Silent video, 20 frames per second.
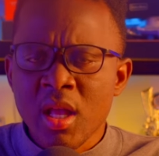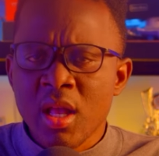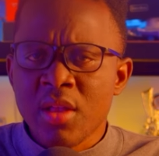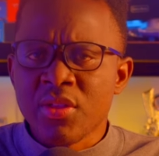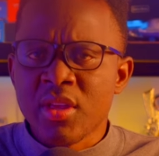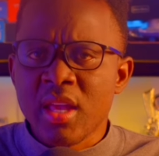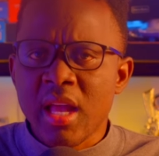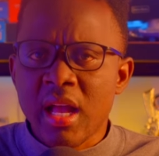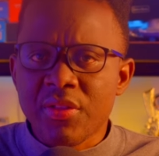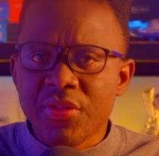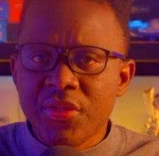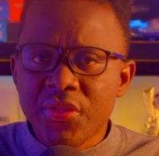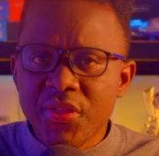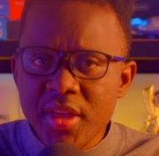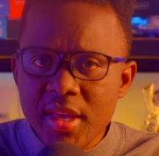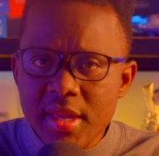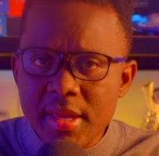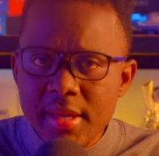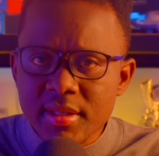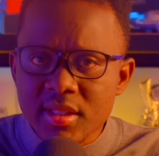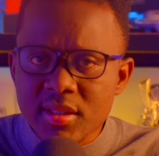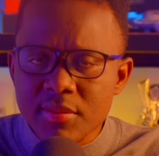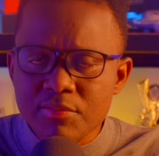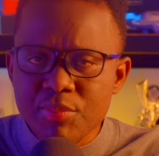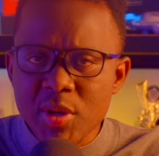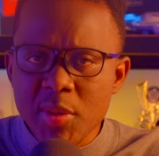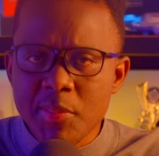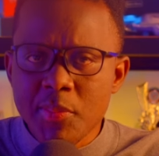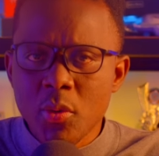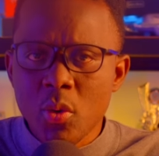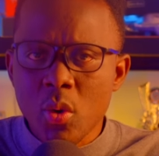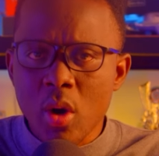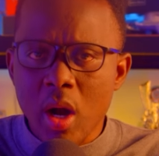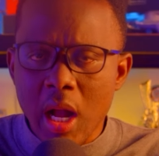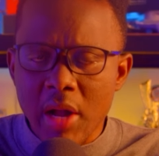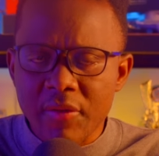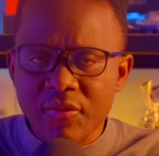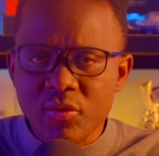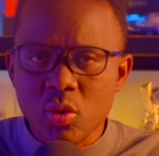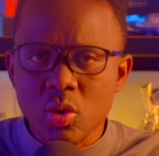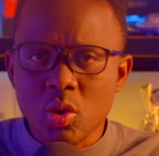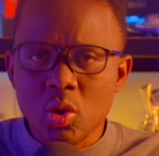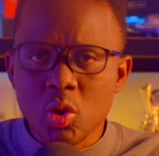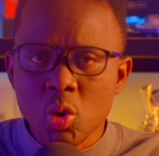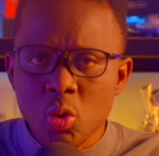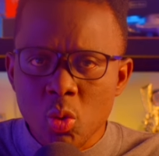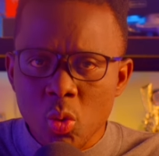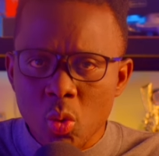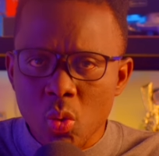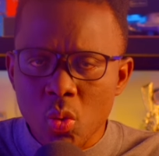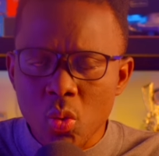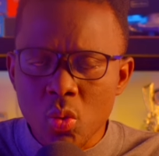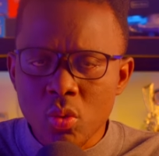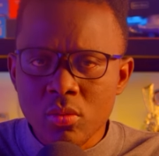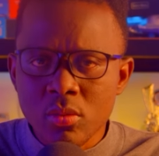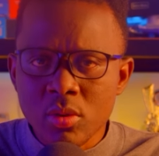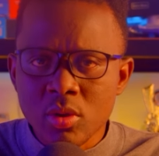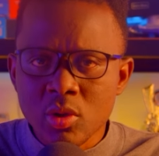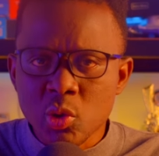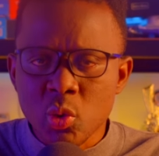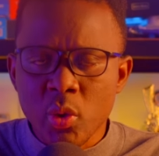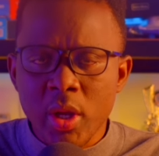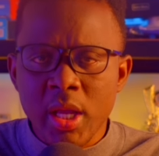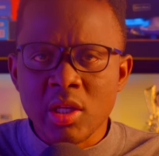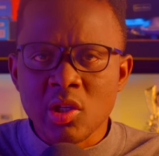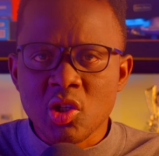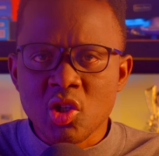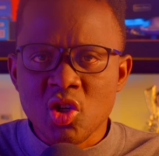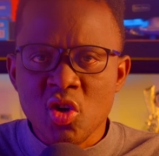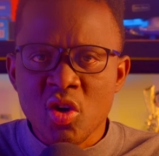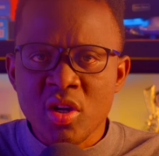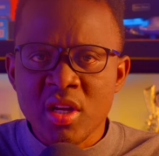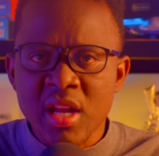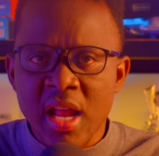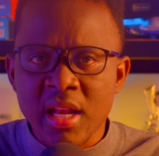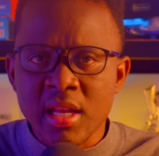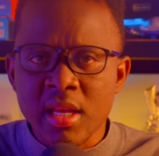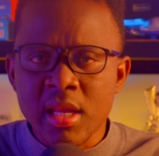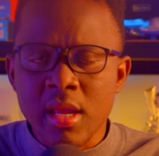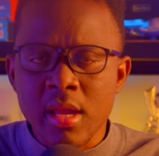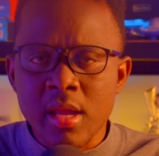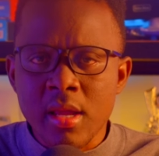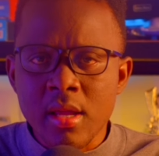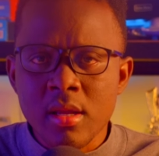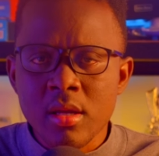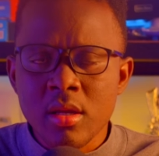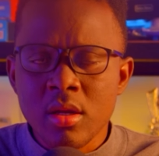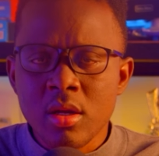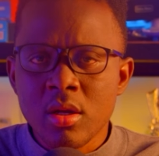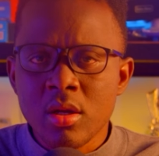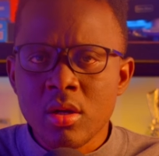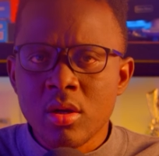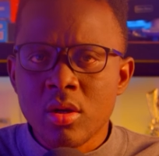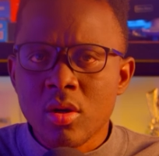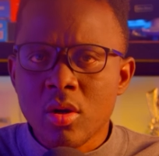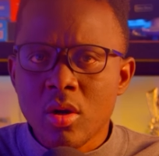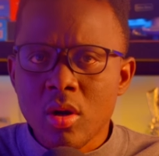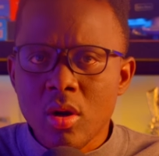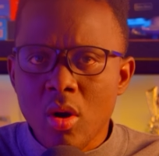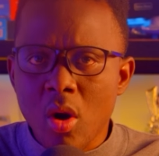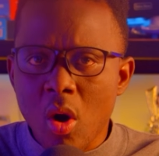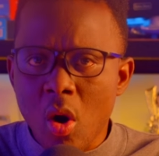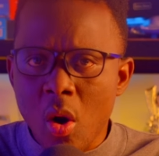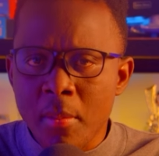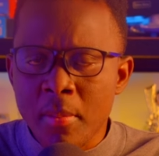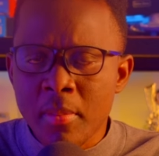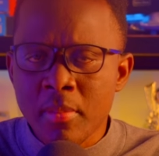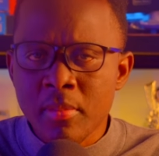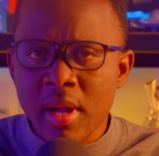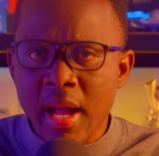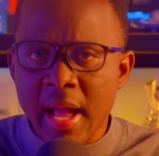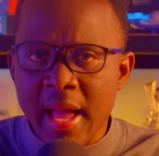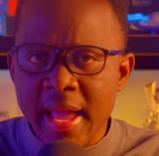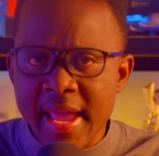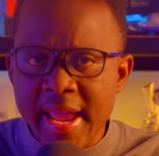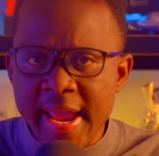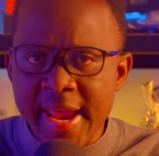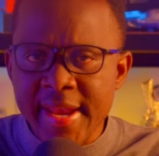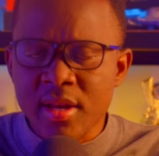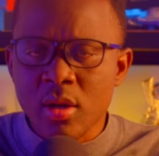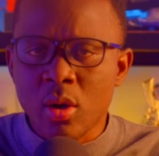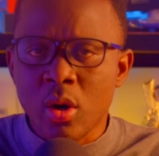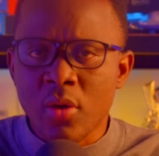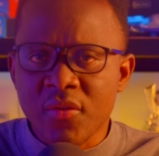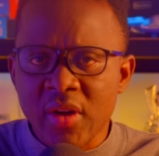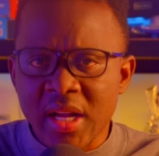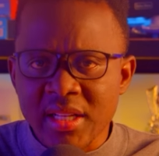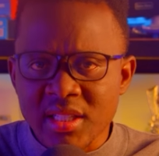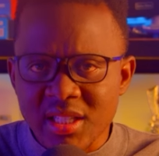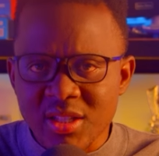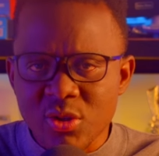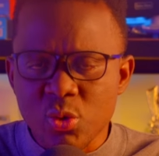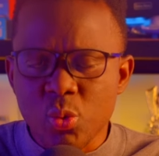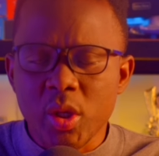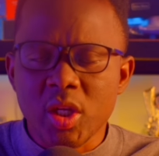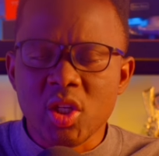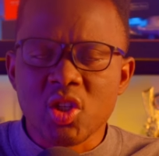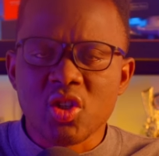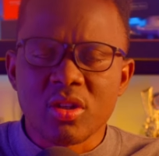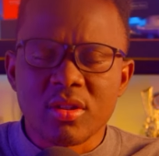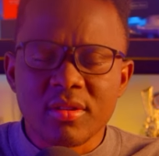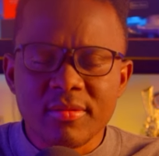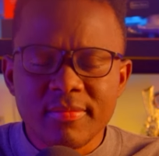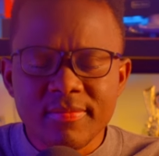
There are things people have to do to ensure that they come ahead of a situation.